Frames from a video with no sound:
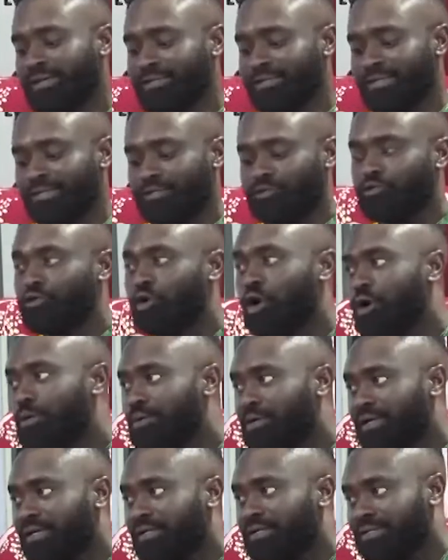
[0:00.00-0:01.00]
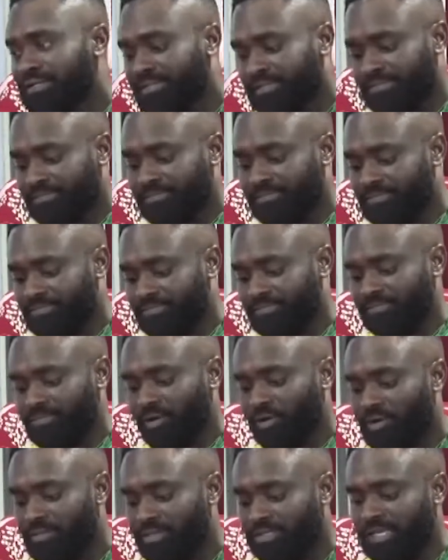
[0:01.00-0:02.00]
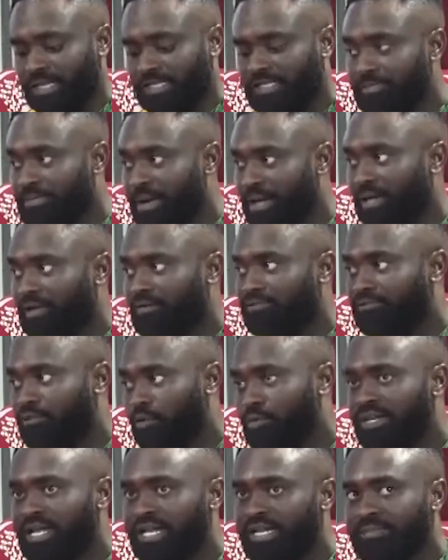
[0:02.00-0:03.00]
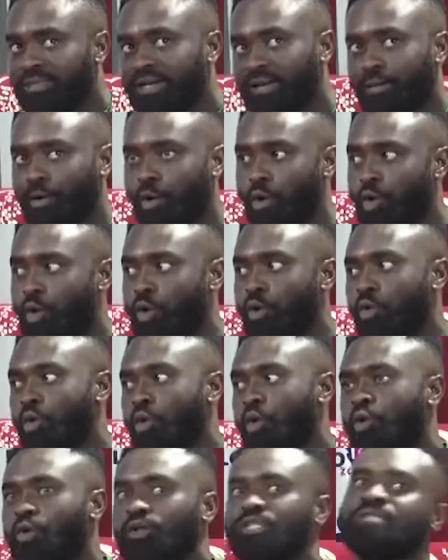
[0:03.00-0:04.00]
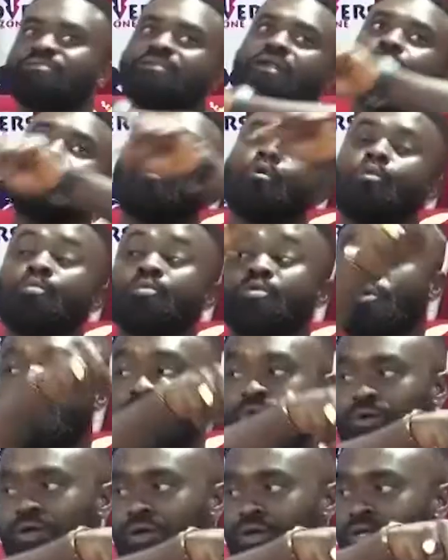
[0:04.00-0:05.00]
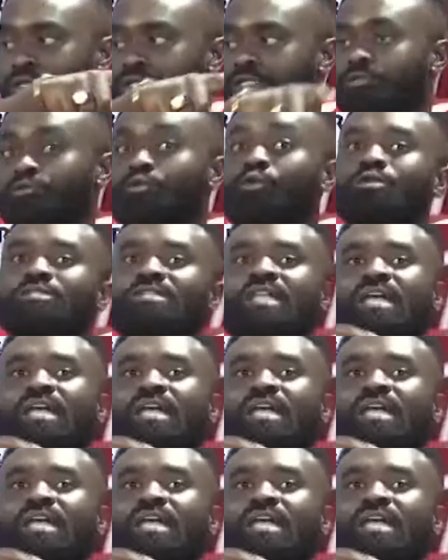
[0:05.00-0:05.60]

The story. On me chat back and forth. We been them and or she was